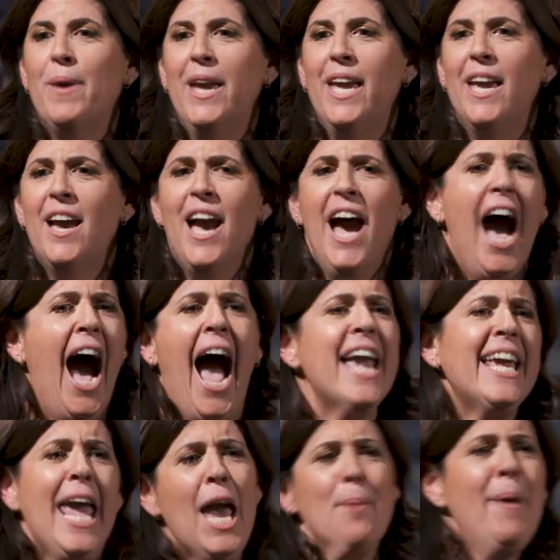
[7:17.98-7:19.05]
me, I
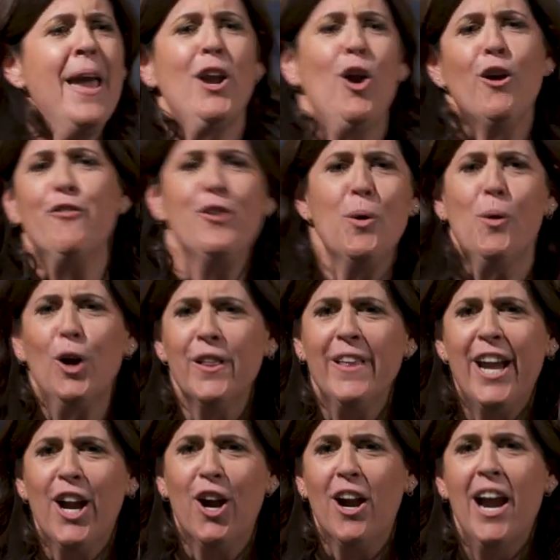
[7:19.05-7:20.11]
can't make curfew
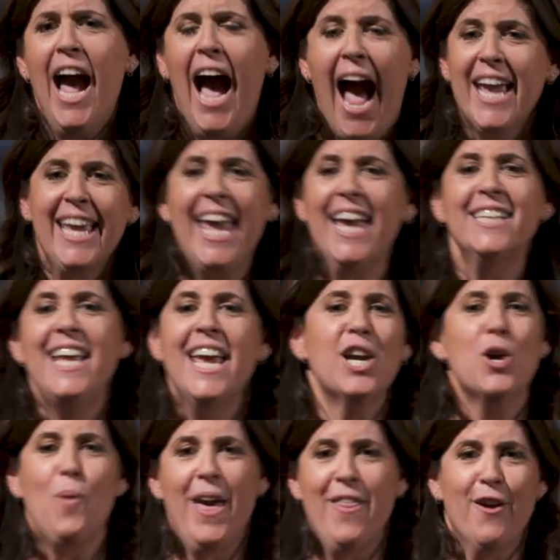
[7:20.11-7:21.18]
earlier. I can't take
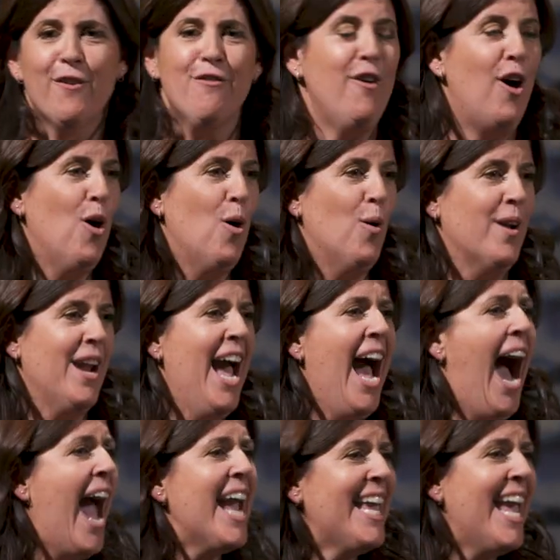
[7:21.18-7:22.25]
away their phone.
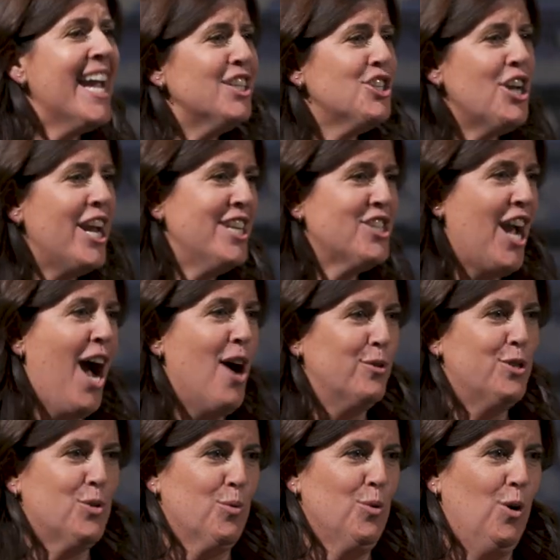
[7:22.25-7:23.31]
I can't change a
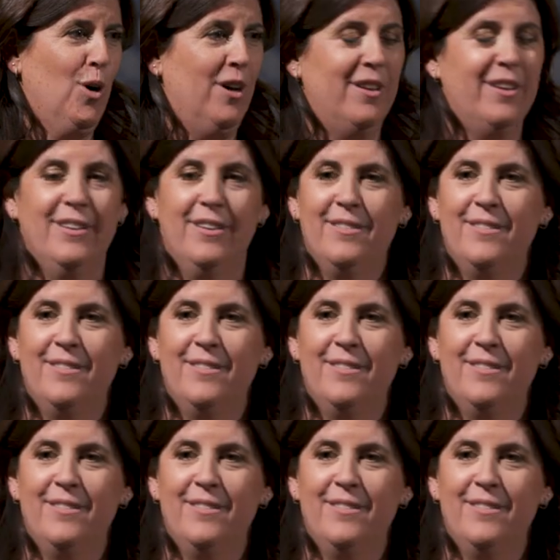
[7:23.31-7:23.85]
house rule.